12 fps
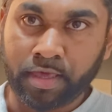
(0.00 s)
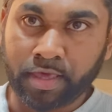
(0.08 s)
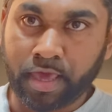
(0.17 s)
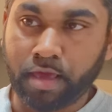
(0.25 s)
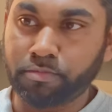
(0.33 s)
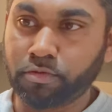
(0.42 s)

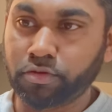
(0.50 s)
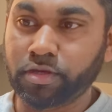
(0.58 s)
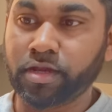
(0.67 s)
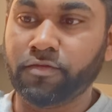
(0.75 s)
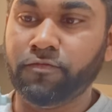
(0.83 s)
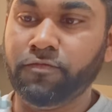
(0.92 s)
cable, you
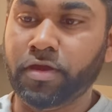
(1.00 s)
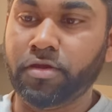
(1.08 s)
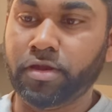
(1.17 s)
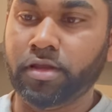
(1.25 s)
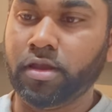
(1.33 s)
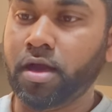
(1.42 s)
get a
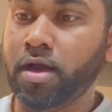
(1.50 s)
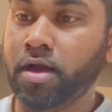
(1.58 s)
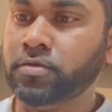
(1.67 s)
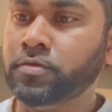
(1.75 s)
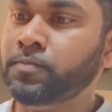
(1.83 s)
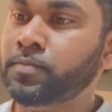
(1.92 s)
very
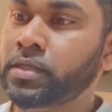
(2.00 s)
long